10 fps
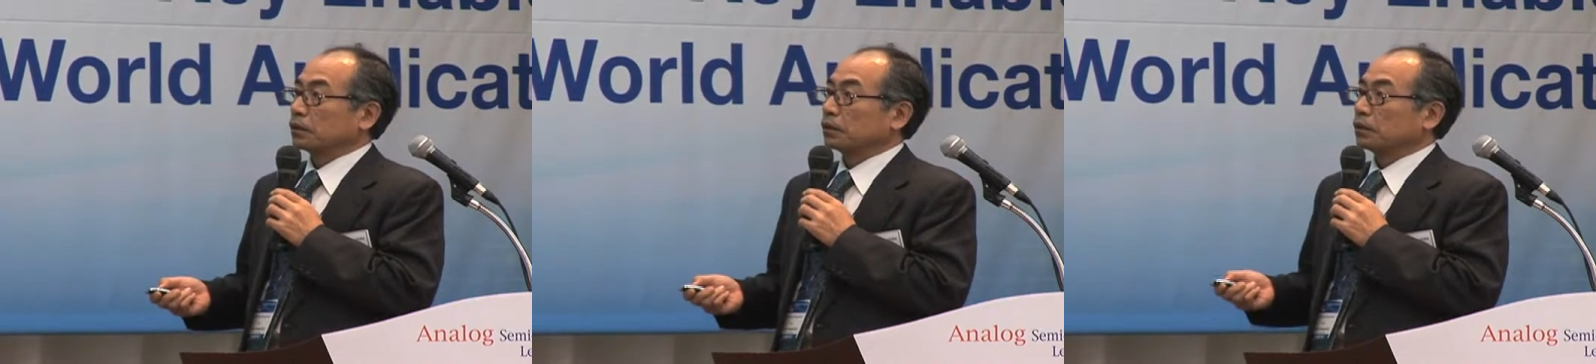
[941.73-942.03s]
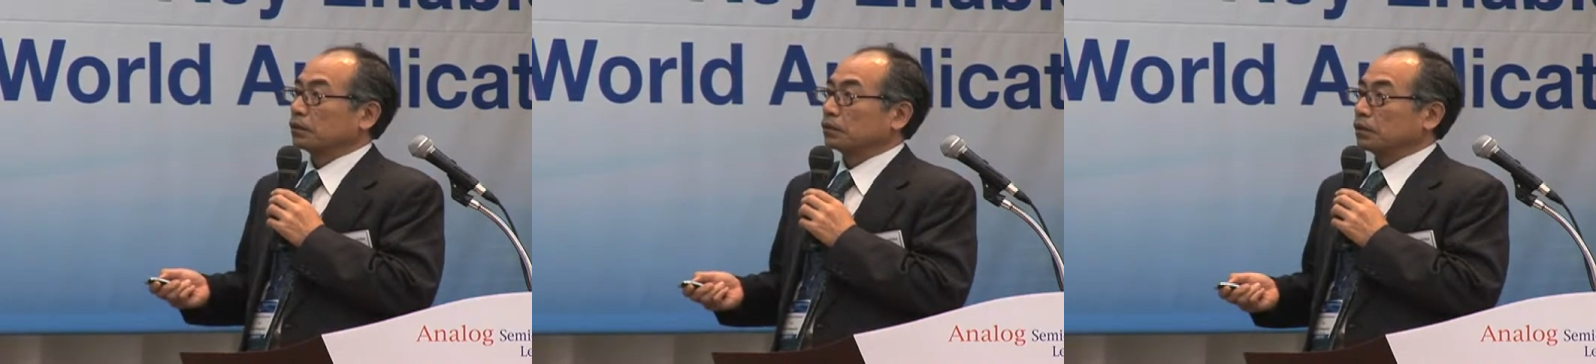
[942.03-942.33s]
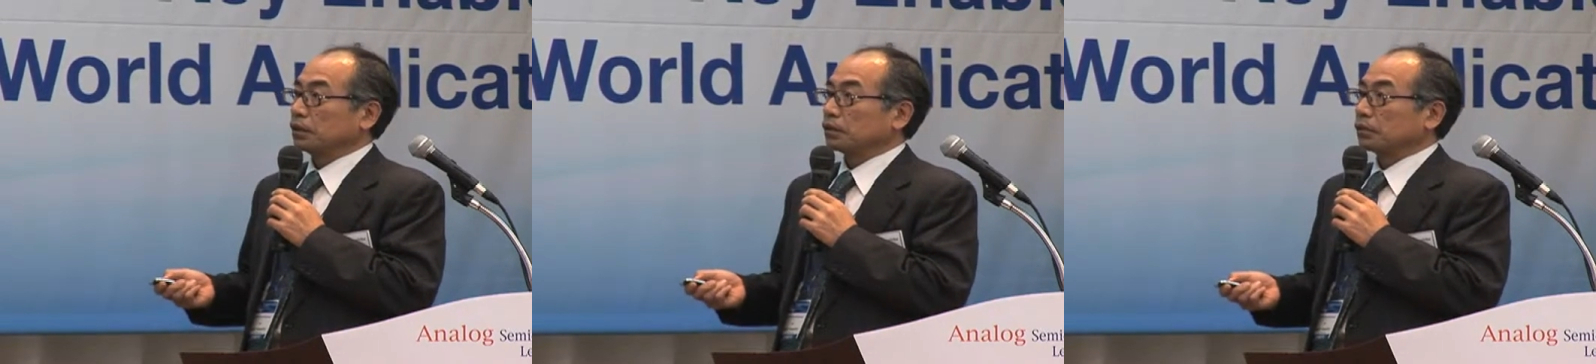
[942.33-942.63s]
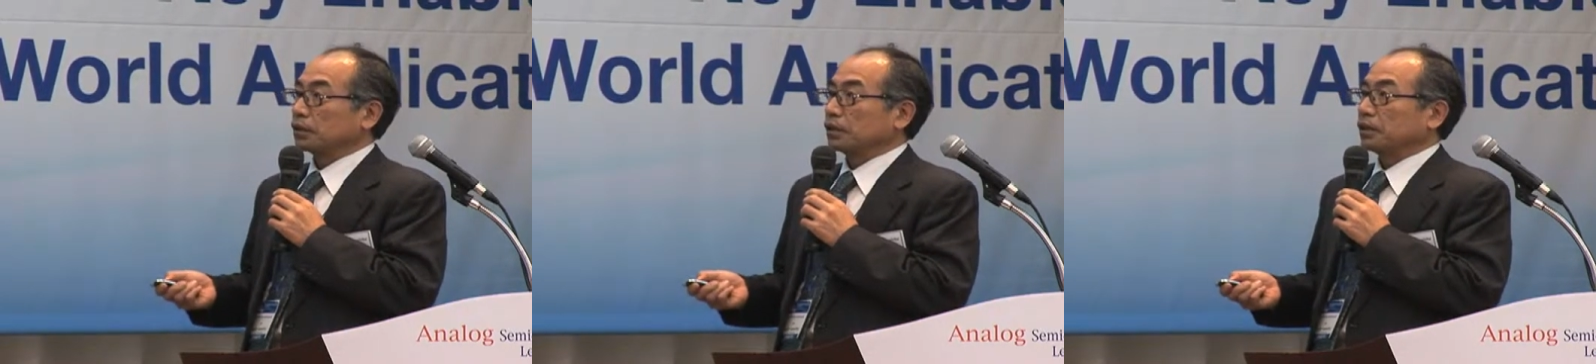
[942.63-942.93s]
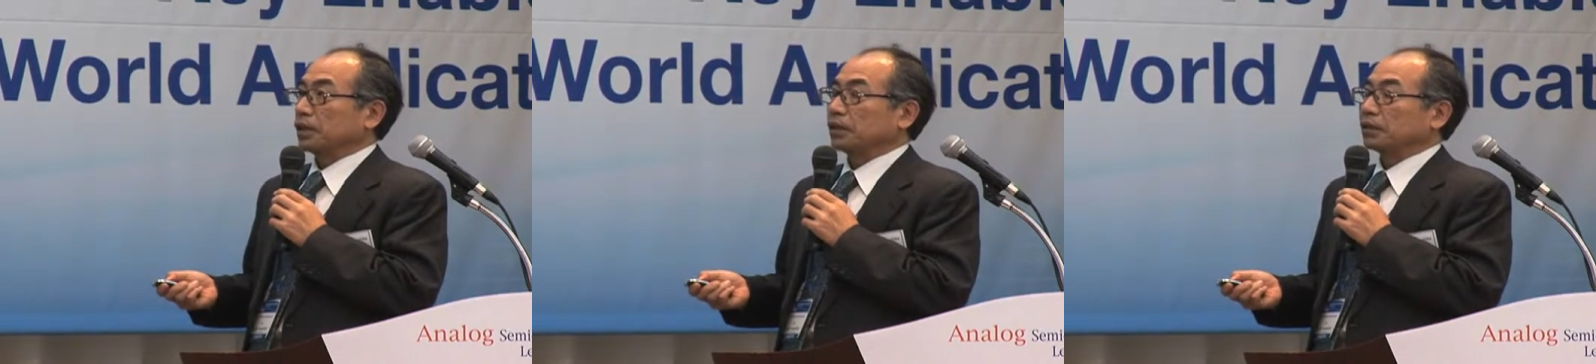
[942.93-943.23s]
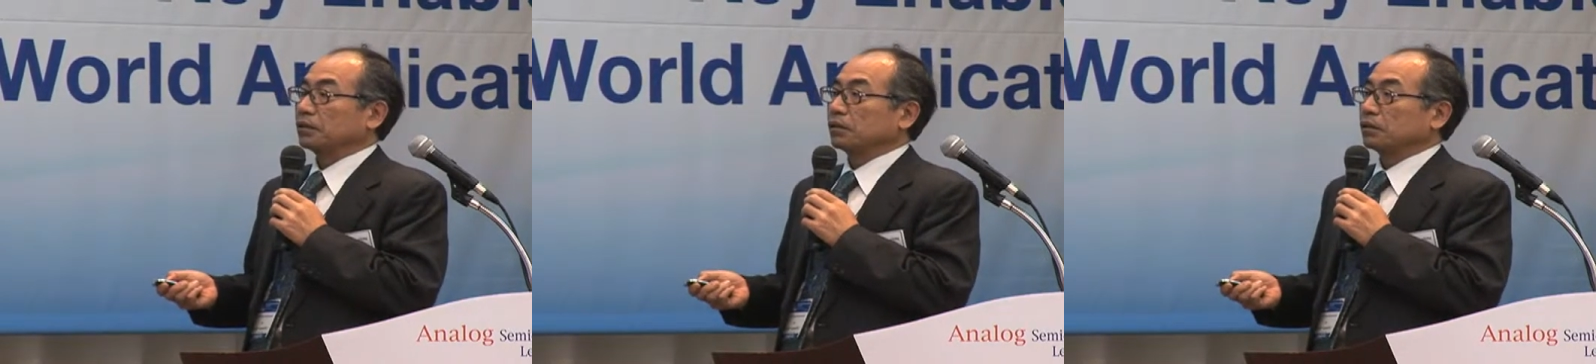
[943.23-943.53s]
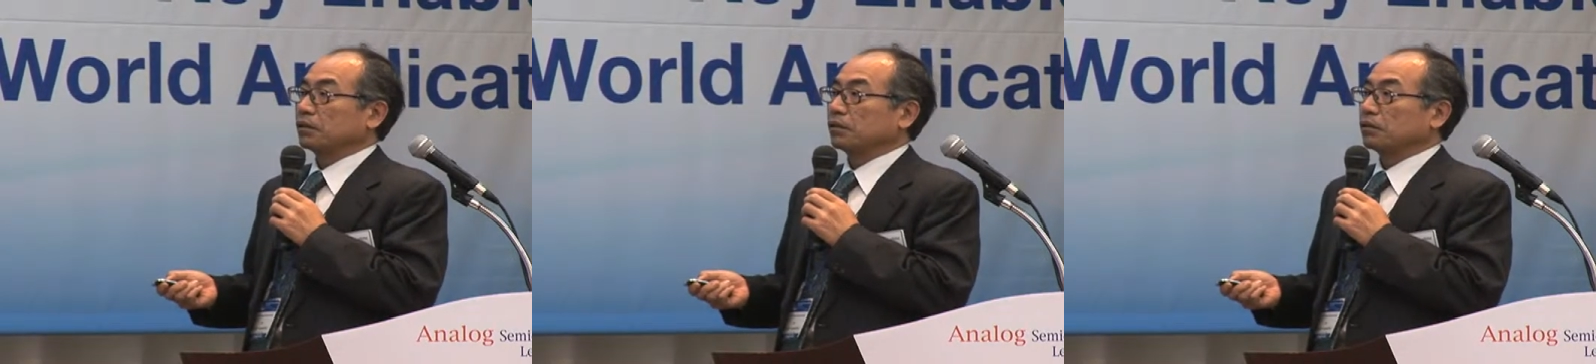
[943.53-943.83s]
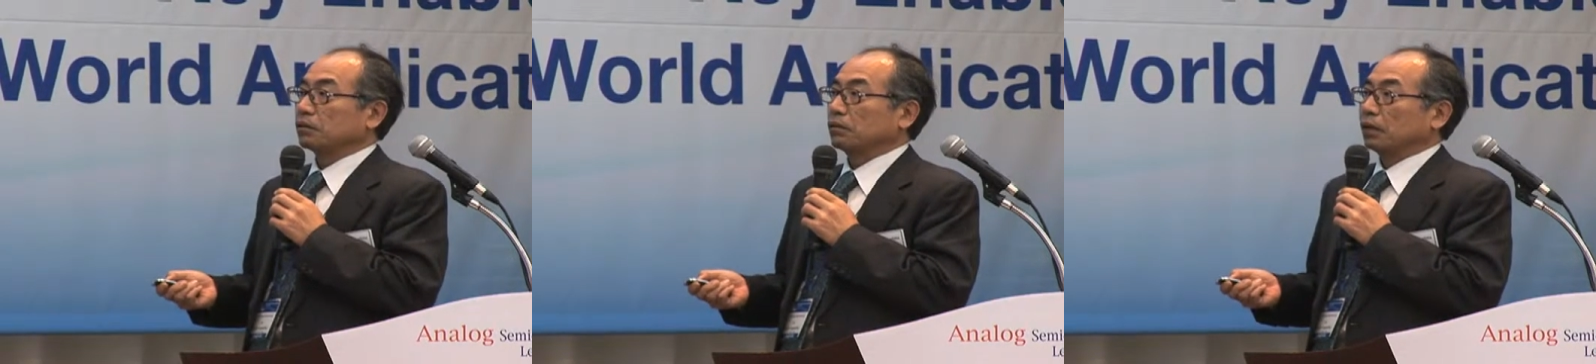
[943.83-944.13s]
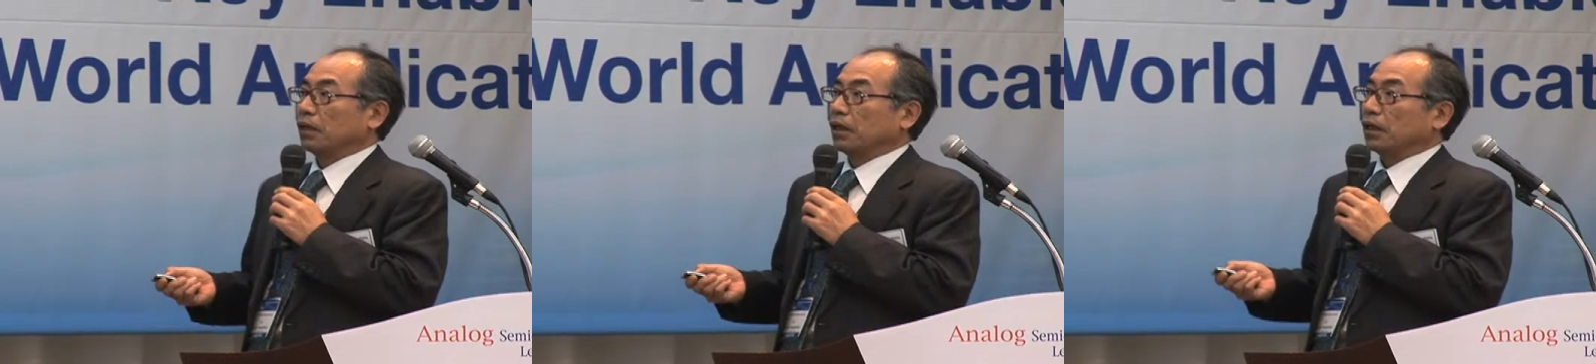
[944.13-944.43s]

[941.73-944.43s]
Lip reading: This integrated is added. So,